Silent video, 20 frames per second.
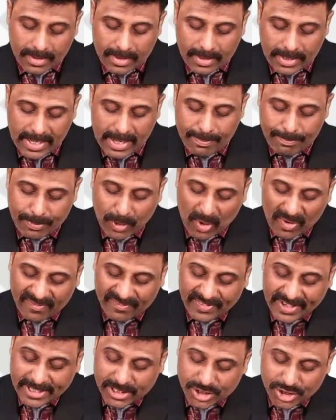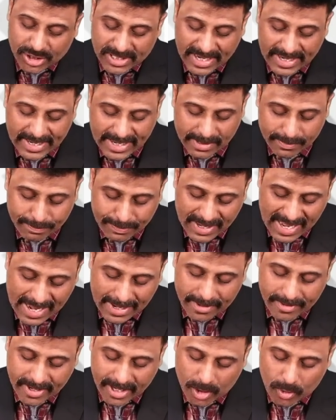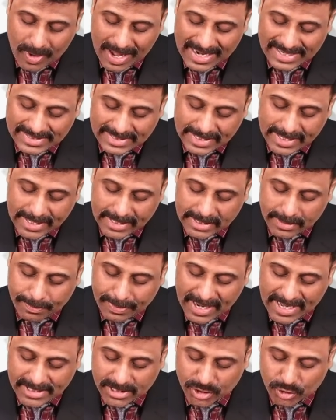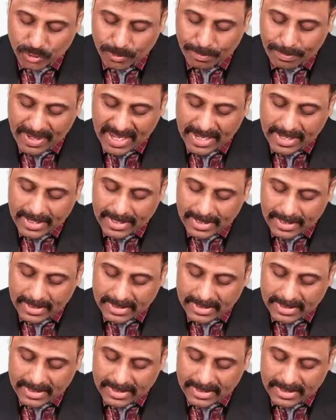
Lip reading: A profit sharing plan requires an enterprise to pay